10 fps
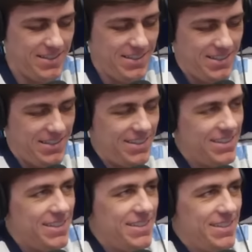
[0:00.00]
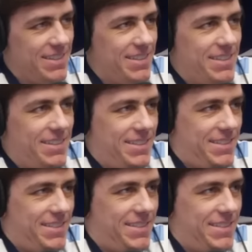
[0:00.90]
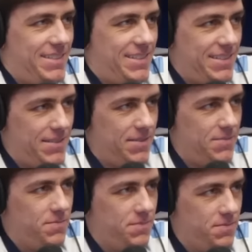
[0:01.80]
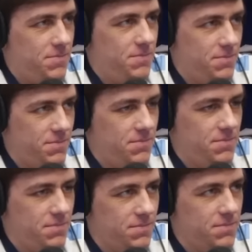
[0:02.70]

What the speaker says: The person shown says nothing.